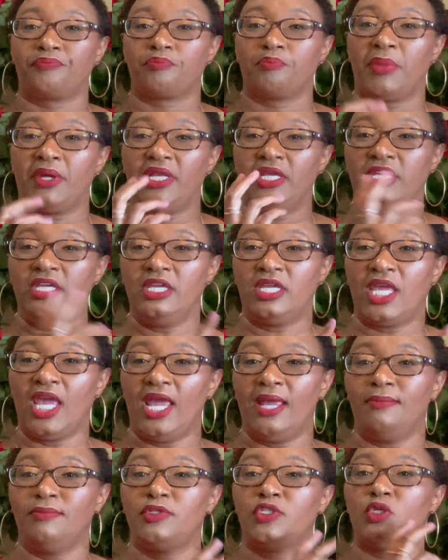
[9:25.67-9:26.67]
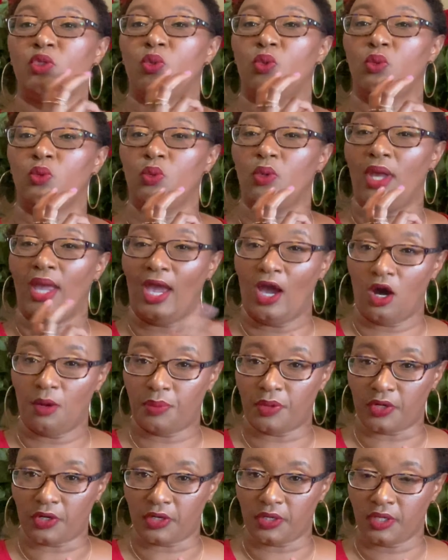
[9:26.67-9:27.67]
but he came to help
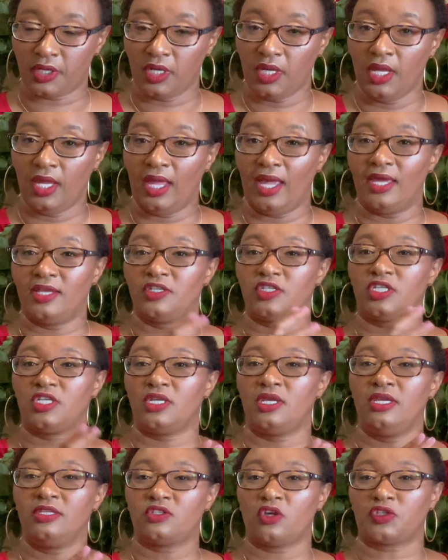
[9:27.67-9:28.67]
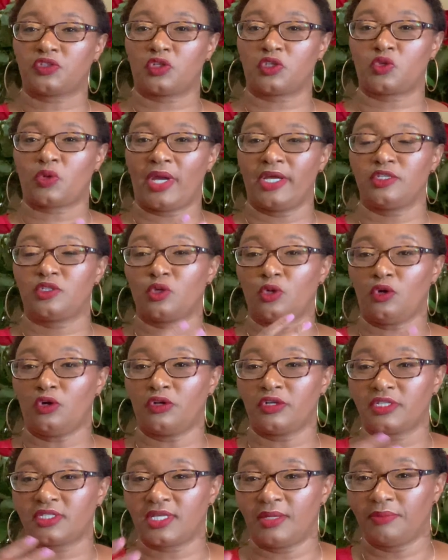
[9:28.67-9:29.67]
her, and he's also trying to earn
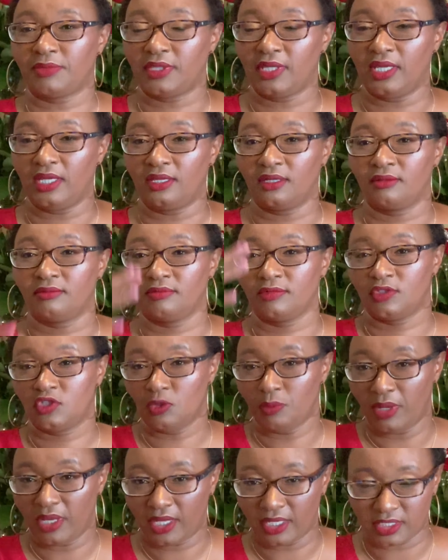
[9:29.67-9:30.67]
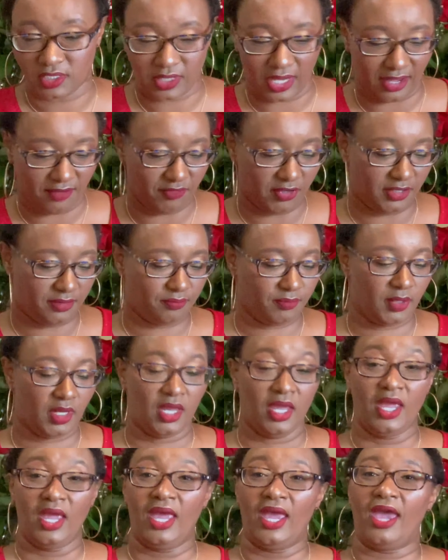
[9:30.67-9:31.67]
something to make it to heaven.
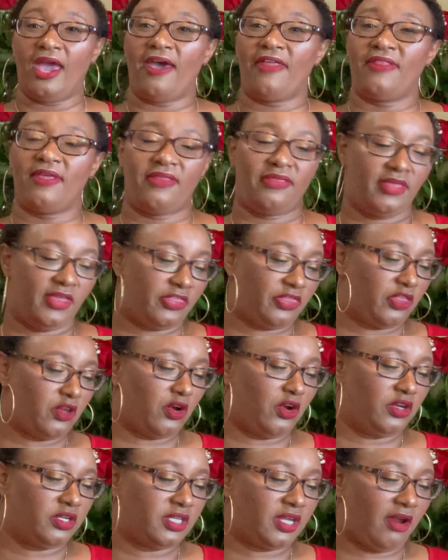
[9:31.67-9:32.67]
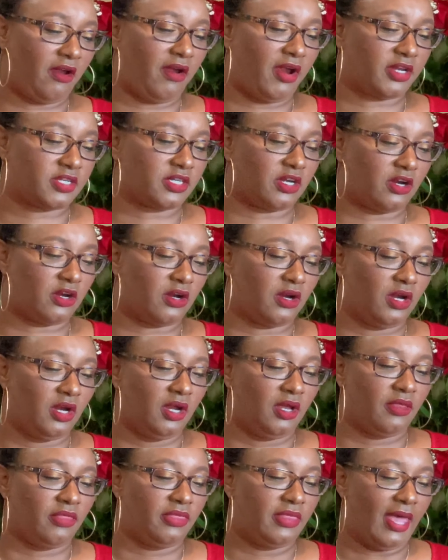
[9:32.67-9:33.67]
And then the third character
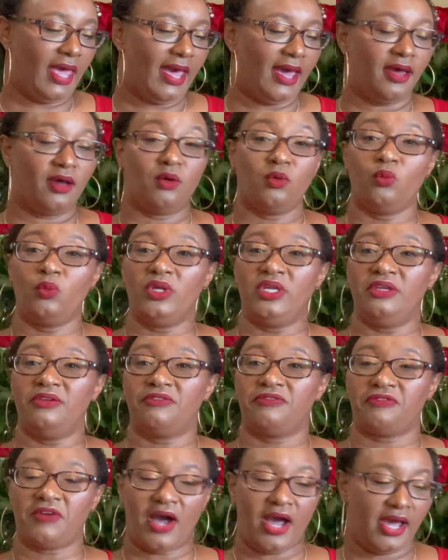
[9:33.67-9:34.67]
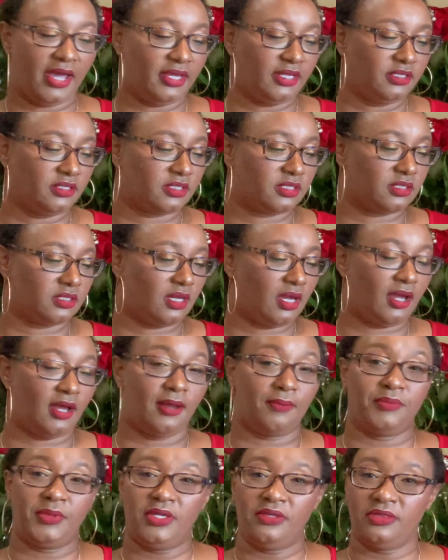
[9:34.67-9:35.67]
that we find
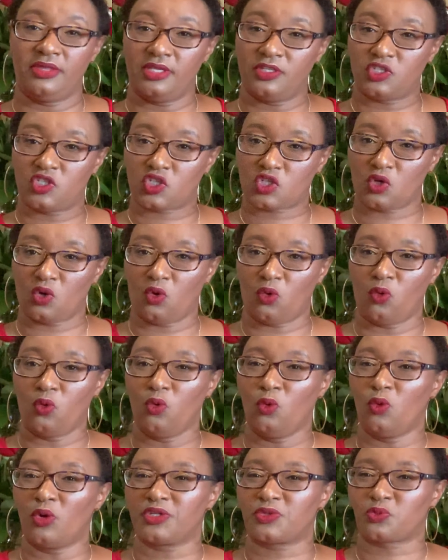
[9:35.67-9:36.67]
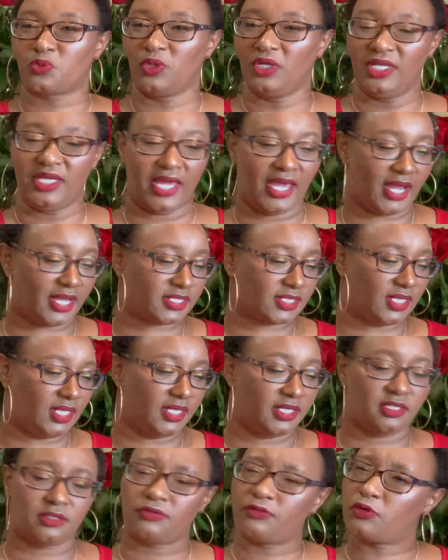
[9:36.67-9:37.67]
in this show, who was really
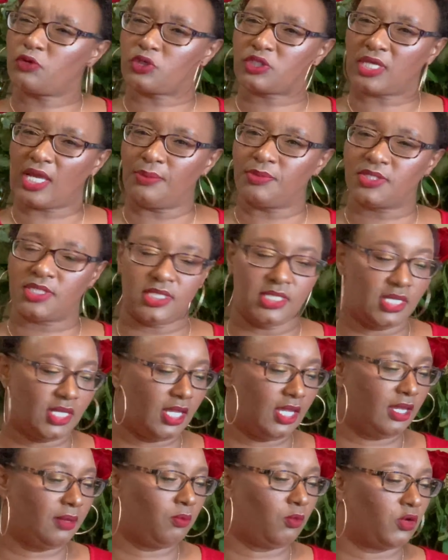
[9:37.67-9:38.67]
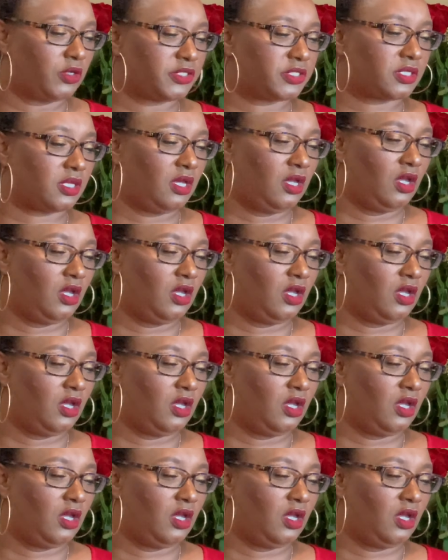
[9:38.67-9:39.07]
excellent, first time seeing him, was